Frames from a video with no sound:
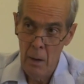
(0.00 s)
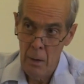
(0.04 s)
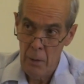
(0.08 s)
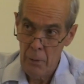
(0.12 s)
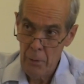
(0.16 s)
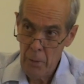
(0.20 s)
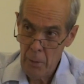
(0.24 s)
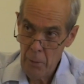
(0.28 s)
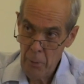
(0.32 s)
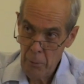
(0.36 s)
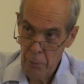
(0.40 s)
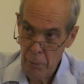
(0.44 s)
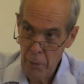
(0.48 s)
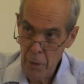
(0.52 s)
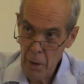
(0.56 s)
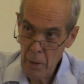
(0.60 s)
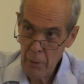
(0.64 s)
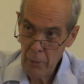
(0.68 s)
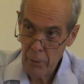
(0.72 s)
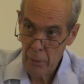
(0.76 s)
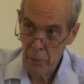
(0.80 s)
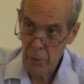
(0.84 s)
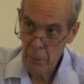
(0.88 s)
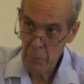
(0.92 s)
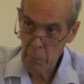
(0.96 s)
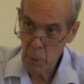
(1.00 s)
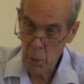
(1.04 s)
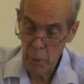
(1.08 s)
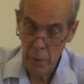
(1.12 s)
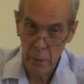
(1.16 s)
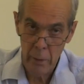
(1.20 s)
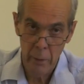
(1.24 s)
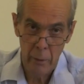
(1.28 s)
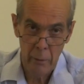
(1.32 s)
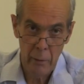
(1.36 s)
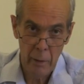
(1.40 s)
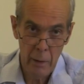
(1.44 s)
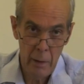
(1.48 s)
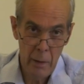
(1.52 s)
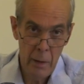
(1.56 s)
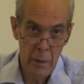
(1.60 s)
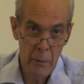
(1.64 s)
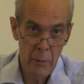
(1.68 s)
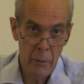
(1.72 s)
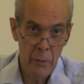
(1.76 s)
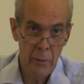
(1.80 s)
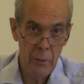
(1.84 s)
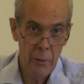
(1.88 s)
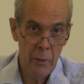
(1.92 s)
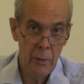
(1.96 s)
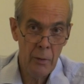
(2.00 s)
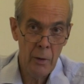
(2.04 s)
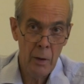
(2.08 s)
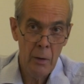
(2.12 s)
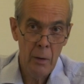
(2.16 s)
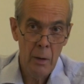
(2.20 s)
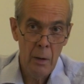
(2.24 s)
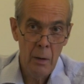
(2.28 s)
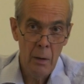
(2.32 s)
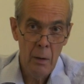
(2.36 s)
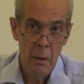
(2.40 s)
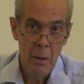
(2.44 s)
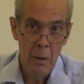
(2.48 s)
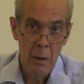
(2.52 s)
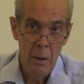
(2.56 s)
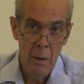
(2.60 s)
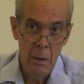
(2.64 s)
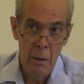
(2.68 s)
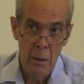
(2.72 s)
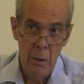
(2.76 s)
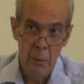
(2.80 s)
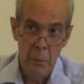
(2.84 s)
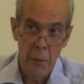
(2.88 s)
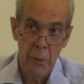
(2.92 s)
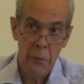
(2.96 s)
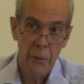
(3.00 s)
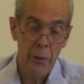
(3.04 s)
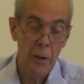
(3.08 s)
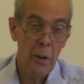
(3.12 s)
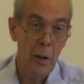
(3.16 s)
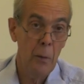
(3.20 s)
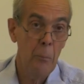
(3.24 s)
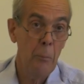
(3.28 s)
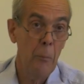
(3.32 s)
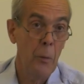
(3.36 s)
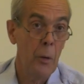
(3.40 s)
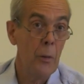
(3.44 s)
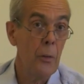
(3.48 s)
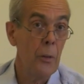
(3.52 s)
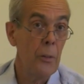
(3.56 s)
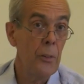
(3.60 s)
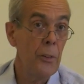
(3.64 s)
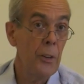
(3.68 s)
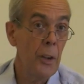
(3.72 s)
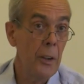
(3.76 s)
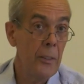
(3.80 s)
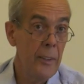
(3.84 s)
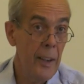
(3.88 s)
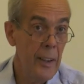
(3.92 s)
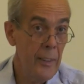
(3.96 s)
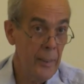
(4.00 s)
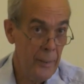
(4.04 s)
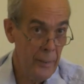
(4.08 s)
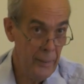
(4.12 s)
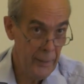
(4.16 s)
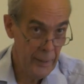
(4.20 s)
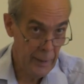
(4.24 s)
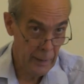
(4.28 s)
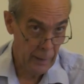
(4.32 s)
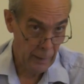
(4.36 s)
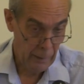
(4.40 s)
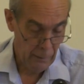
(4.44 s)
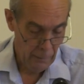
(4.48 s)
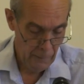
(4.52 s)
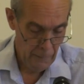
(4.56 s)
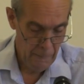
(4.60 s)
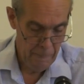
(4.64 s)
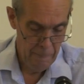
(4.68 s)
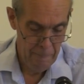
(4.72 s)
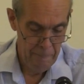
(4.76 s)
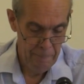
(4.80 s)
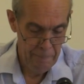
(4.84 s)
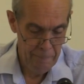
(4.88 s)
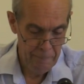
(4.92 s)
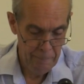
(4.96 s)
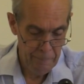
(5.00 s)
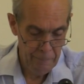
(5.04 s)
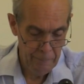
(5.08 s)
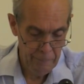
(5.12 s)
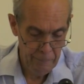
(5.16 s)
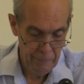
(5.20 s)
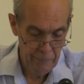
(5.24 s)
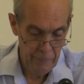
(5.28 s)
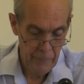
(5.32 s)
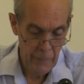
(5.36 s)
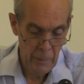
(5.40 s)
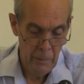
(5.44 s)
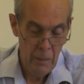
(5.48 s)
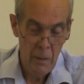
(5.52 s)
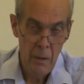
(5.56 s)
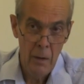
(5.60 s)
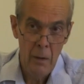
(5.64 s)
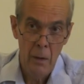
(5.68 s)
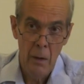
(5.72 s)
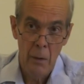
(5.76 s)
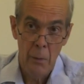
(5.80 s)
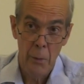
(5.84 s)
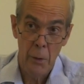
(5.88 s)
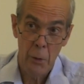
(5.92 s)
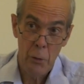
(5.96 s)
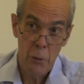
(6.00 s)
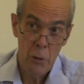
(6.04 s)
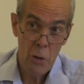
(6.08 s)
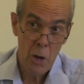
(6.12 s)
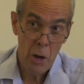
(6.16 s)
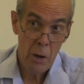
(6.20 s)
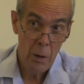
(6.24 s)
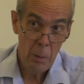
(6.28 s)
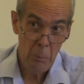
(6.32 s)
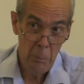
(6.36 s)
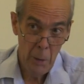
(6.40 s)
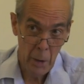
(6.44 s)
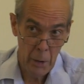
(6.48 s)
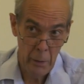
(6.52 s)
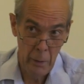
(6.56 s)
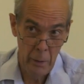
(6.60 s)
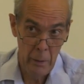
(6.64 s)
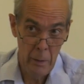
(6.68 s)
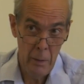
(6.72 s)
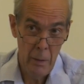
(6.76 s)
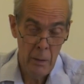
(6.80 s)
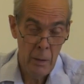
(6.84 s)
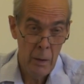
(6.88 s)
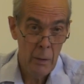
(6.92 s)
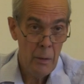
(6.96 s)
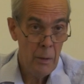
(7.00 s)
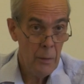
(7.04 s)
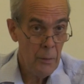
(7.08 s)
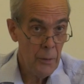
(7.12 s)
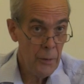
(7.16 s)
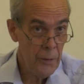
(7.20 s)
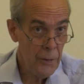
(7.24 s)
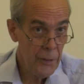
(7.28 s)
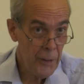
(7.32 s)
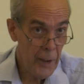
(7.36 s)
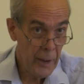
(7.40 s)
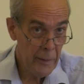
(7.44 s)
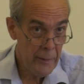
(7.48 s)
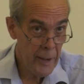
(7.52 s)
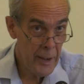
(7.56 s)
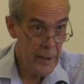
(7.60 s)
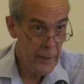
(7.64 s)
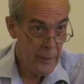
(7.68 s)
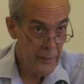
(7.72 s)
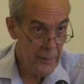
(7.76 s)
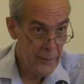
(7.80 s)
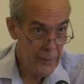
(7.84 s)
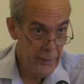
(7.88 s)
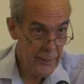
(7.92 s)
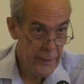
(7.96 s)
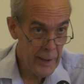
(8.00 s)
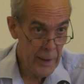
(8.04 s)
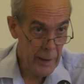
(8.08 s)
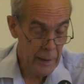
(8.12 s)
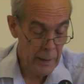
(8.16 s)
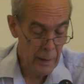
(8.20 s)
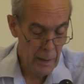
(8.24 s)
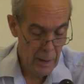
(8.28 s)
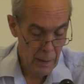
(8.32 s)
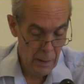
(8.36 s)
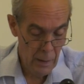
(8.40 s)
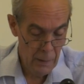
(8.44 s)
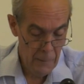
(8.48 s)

So the first point is the term statistic. The German Statistik,